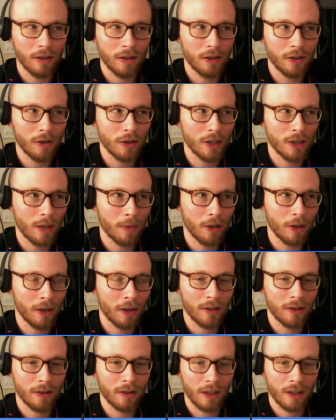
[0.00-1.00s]
do the same
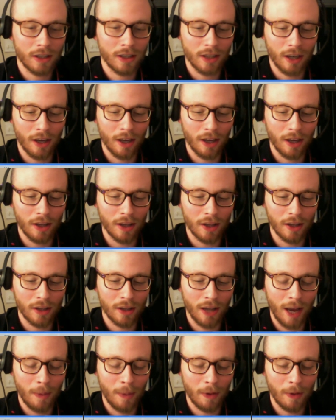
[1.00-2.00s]
thing that
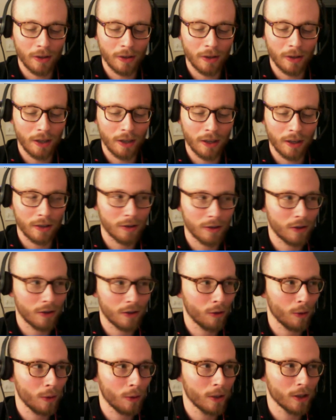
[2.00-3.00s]
happened
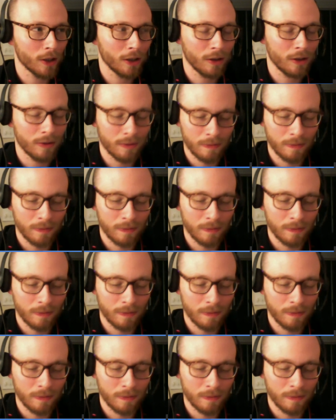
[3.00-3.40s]
3 weeks ago.